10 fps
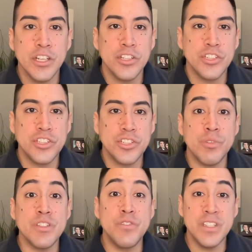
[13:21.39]
She
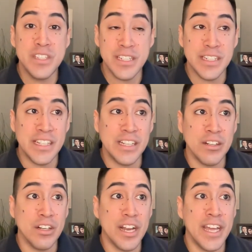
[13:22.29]
was visiting
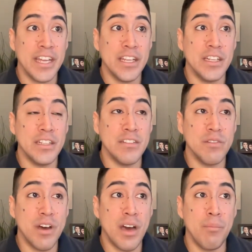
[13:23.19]
here, and
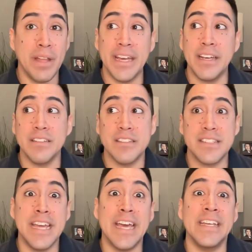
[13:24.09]
I'm like
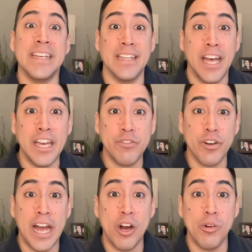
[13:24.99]
standing in line for
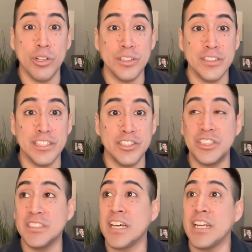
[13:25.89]
hours, and
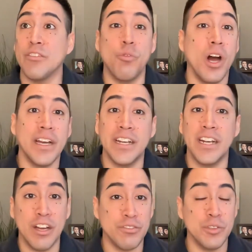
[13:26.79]
she's kind of walking
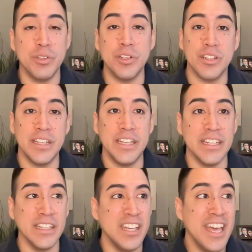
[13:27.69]
off doing her thing
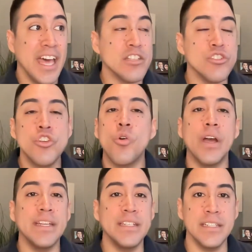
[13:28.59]
and has no
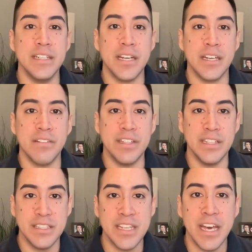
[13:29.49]
idea kind of the
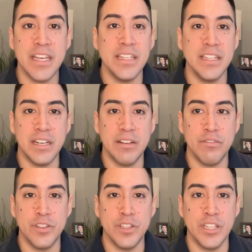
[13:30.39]
anxiety that I'm
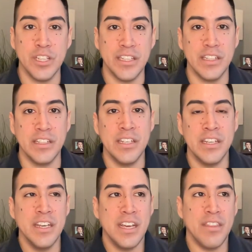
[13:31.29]
feeling
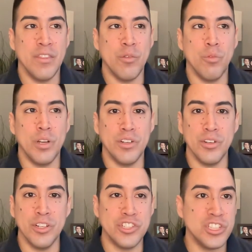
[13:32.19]
and the wonder.
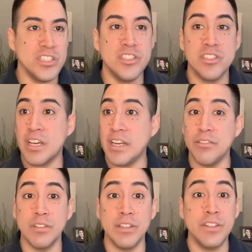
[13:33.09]
And she's just kind
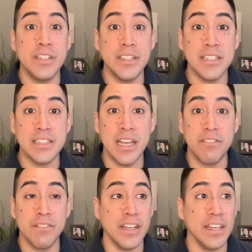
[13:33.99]
of living in this
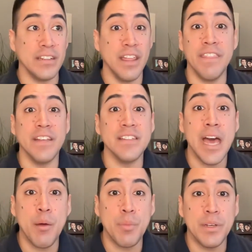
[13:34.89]
life like nothing's
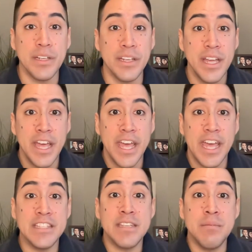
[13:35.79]
happening.
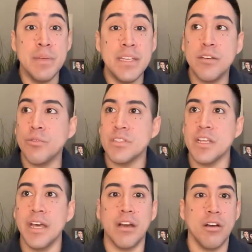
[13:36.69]
And to me, it was
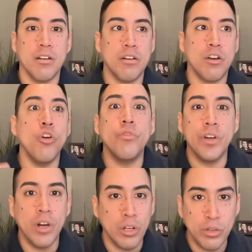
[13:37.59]
like COVID
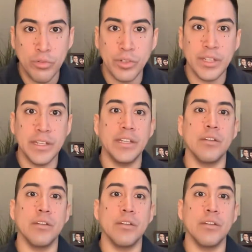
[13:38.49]
all over again.